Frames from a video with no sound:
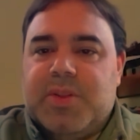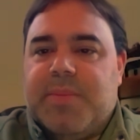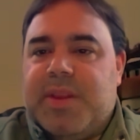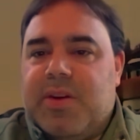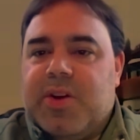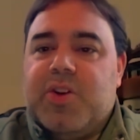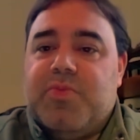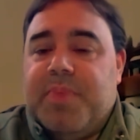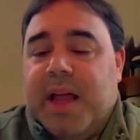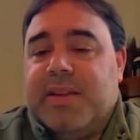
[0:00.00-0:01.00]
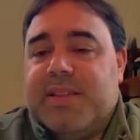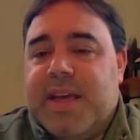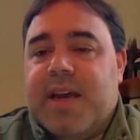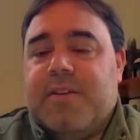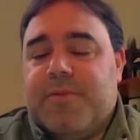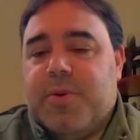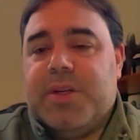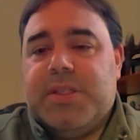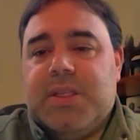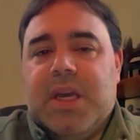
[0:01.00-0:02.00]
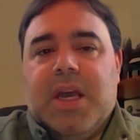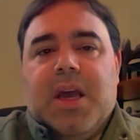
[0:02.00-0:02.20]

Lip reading: They're going to balance that, of course.